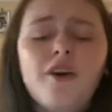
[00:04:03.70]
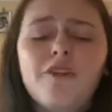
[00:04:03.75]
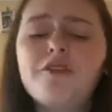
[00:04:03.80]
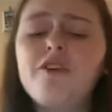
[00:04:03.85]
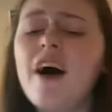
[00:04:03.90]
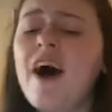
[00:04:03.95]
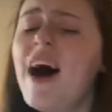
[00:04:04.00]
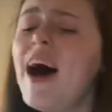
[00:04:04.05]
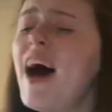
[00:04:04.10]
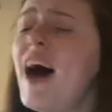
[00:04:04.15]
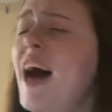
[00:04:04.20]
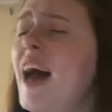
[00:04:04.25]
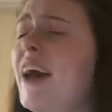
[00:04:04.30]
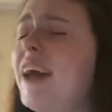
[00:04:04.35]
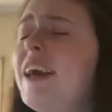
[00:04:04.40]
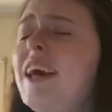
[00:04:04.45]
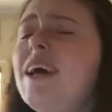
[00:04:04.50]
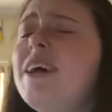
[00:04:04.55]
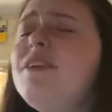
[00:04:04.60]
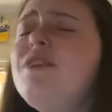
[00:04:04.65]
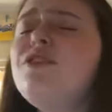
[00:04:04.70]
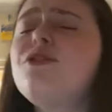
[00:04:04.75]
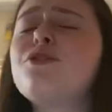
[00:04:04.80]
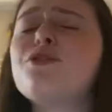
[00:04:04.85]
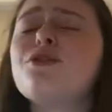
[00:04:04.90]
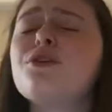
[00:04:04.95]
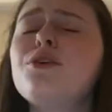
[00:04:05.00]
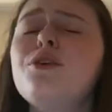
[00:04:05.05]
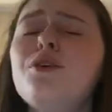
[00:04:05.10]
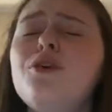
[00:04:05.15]
fight, it's
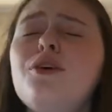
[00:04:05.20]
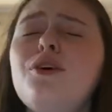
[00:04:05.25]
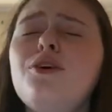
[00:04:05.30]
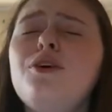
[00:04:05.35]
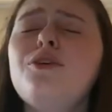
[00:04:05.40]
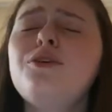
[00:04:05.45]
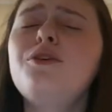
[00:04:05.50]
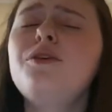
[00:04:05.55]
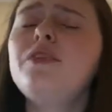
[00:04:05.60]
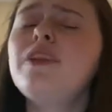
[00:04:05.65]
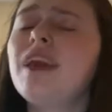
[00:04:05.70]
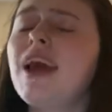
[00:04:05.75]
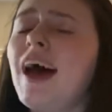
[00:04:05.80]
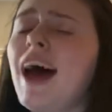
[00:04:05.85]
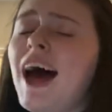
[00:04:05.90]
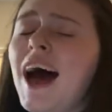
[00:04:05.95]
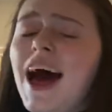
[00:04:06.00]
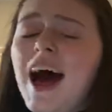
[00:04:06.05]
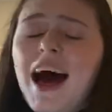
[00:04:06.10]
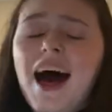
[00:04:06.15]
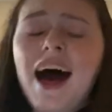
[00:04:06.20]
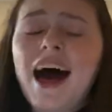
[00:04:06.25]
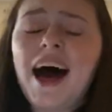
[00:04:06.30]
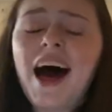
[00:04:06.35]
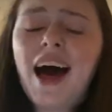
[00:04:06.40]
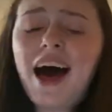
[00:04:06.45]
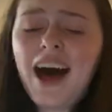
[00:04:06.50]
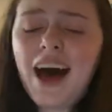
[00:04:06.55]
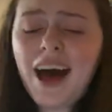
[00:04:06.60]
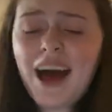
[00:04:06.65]
true.
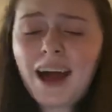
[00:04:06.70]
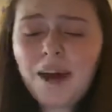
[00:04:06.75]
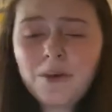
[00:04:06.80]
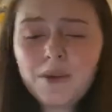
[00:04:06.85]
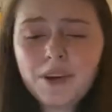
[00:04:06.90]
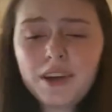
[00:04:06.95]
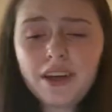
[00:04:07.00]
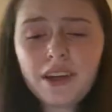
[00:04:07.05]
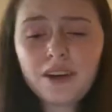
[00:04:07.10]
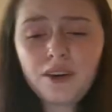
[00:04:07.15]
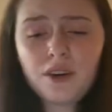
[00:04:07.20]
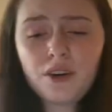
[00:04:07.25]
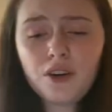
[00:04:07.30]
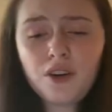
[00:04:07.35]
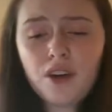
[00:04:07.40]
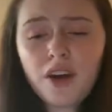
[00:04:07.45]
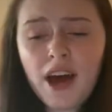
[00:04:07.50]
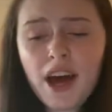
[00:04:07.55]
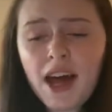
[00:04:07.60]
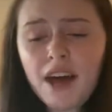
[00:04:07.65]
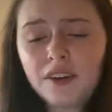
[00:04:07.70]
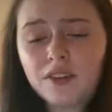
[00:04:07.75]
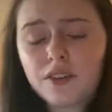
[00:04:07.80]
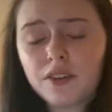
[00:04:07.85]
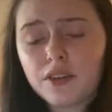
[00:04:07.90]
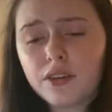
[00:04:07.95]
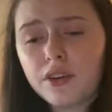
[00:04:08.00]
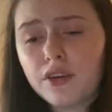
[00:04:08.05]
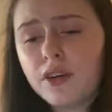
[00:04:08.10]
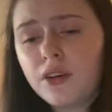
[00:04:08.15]
I will rescue